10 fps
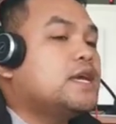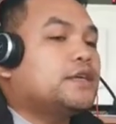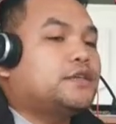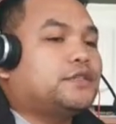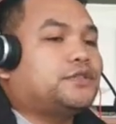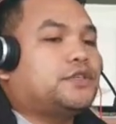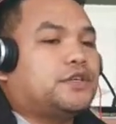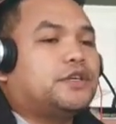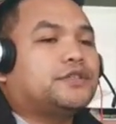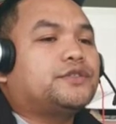'cause
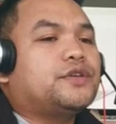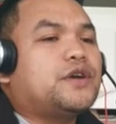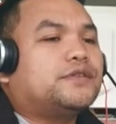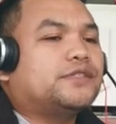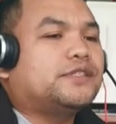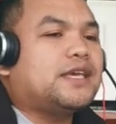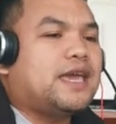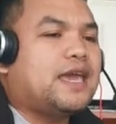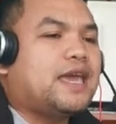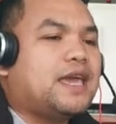there's no
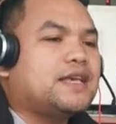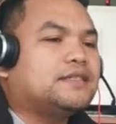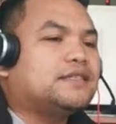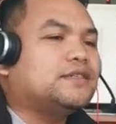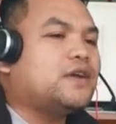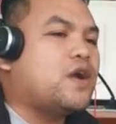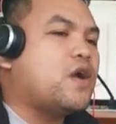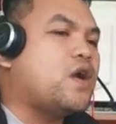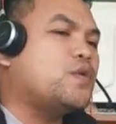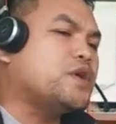sense in
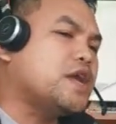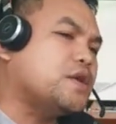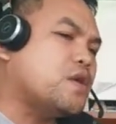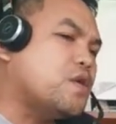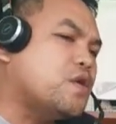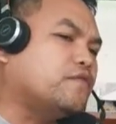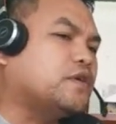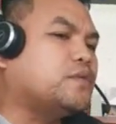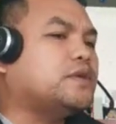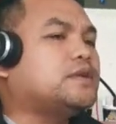going
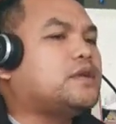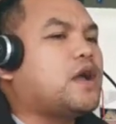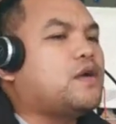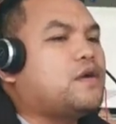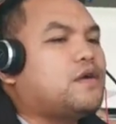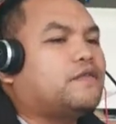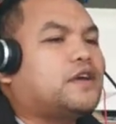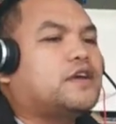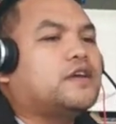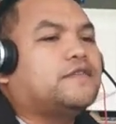over and
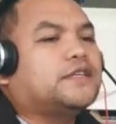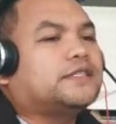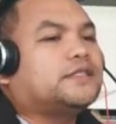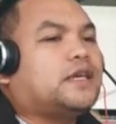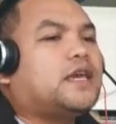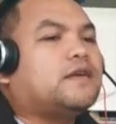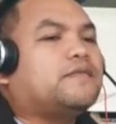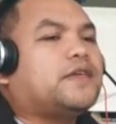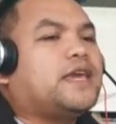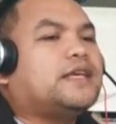over the
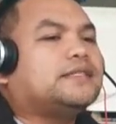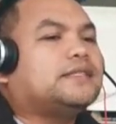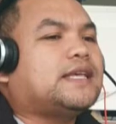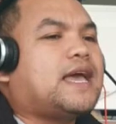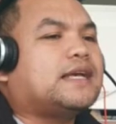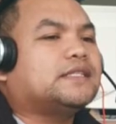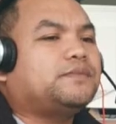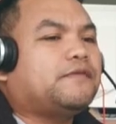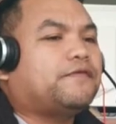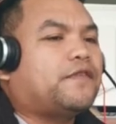same things as
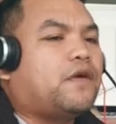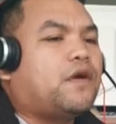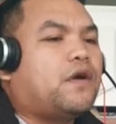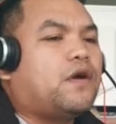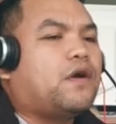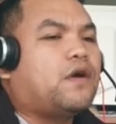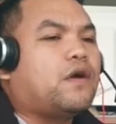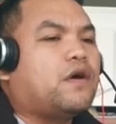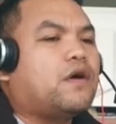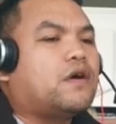
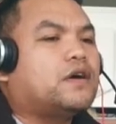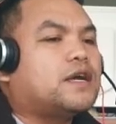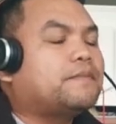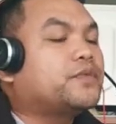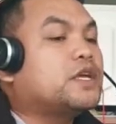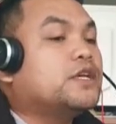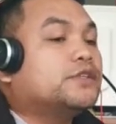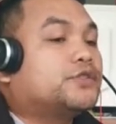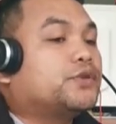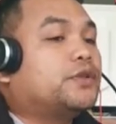before.
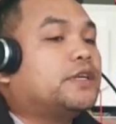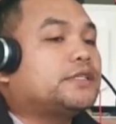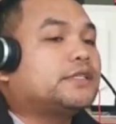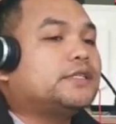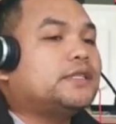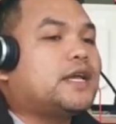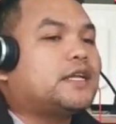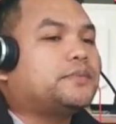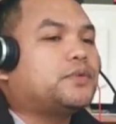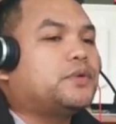So let's
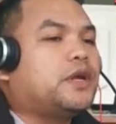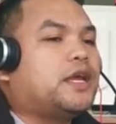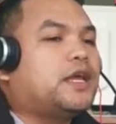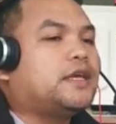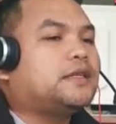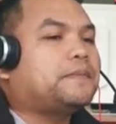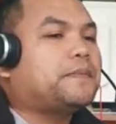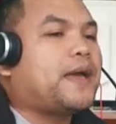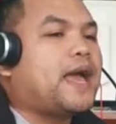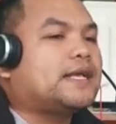not bring the
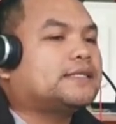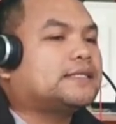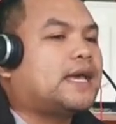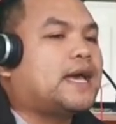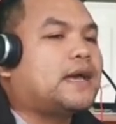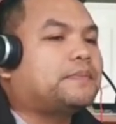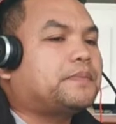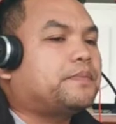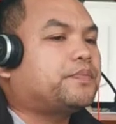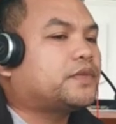past up
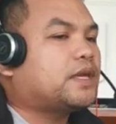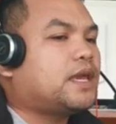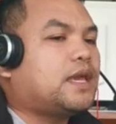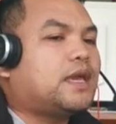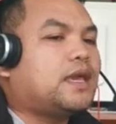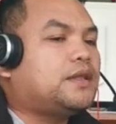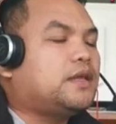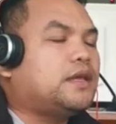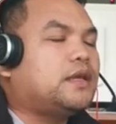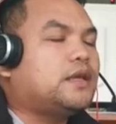
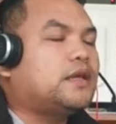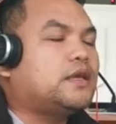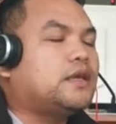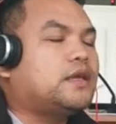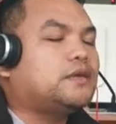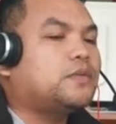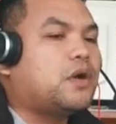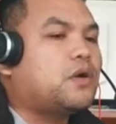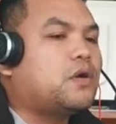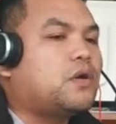
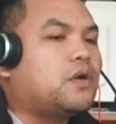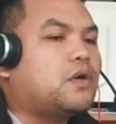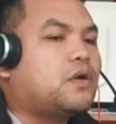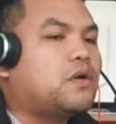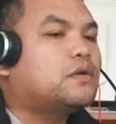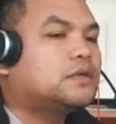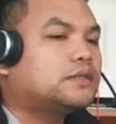anymore.